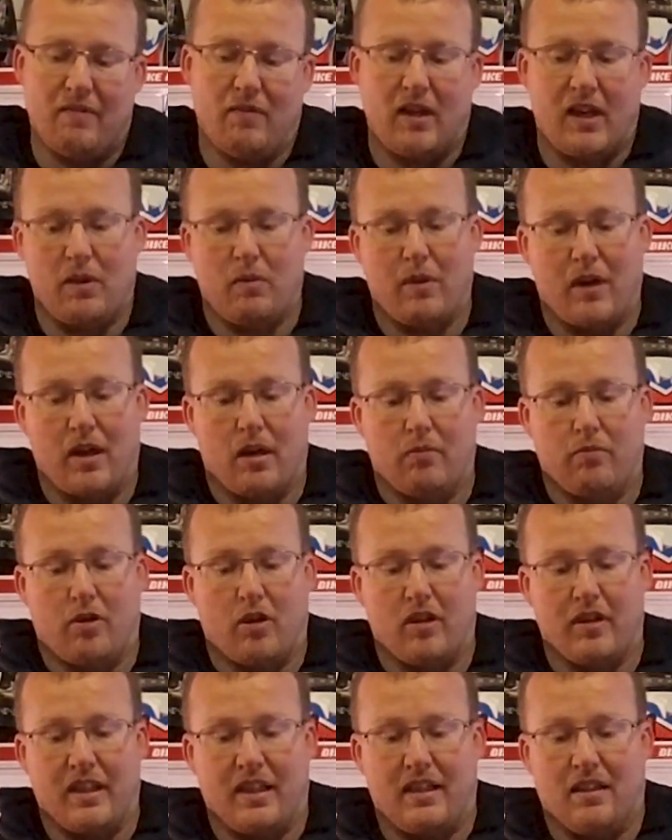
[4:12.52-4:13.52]
Generally,
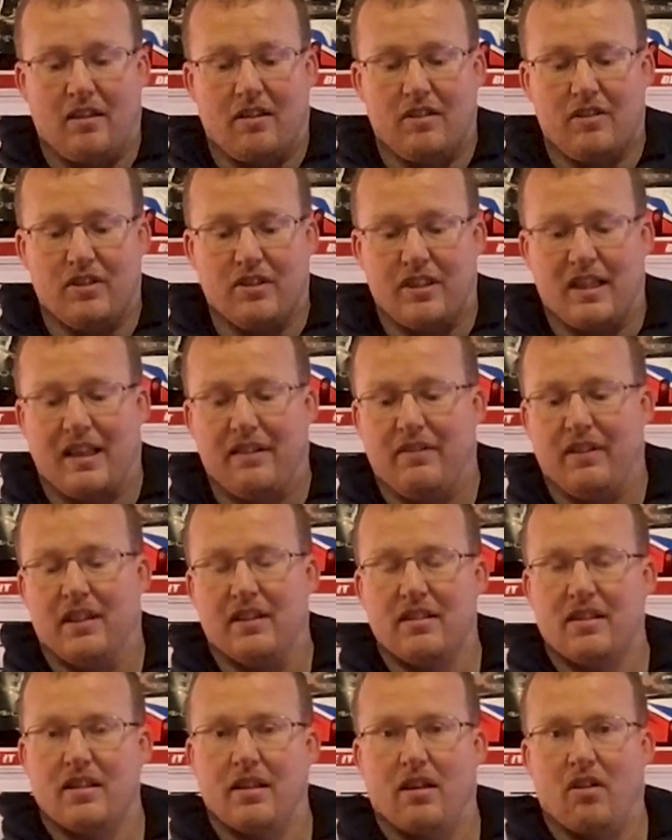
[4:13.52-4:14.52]
when I'm riding, I
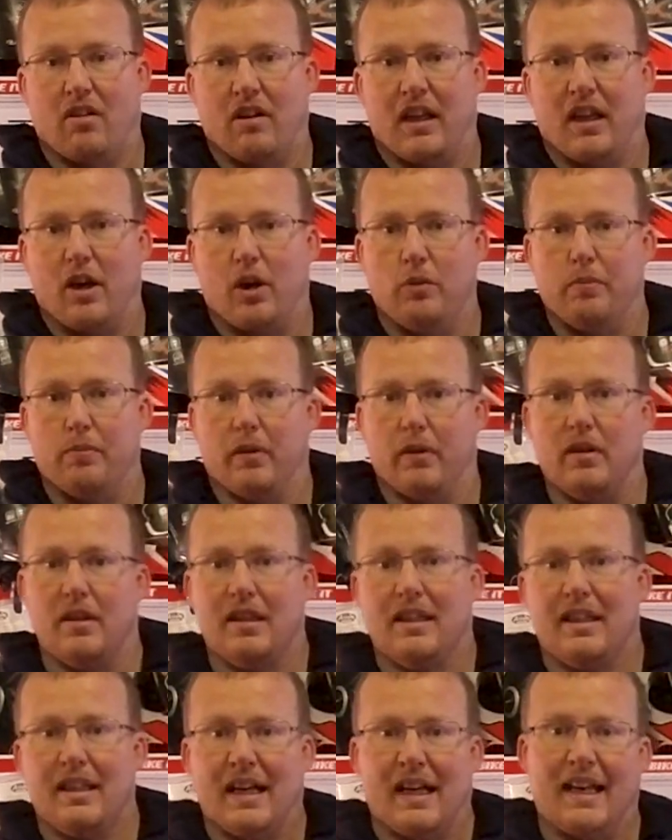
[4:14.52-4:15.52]
just have it slightly
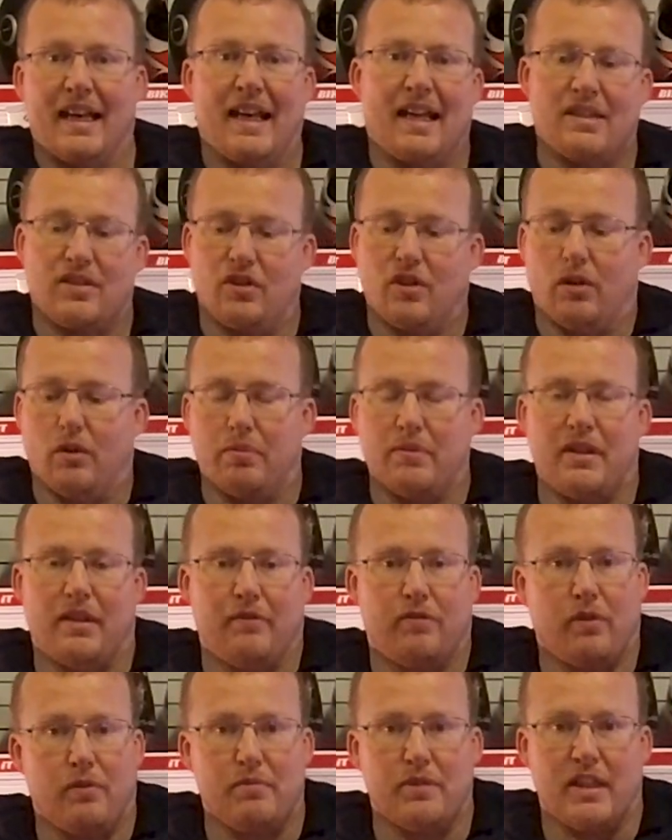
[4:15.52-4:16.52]
open, and that
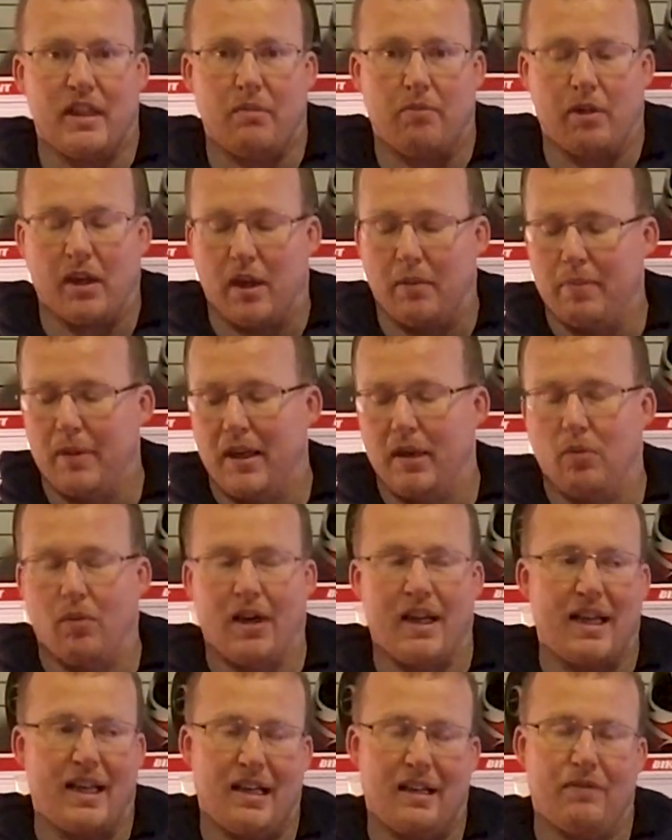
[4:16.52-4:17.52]
stops it from steaming
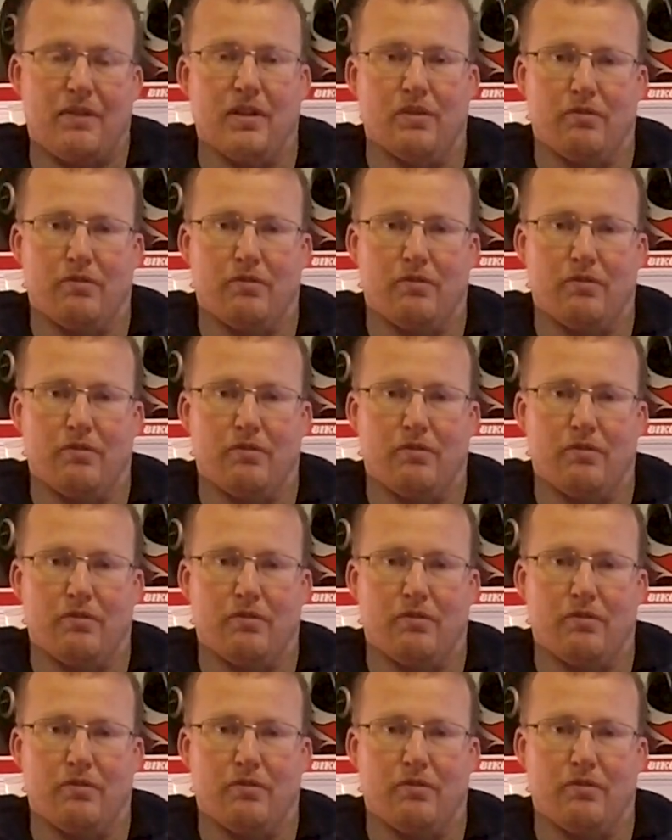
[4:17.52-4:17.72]
up anyway.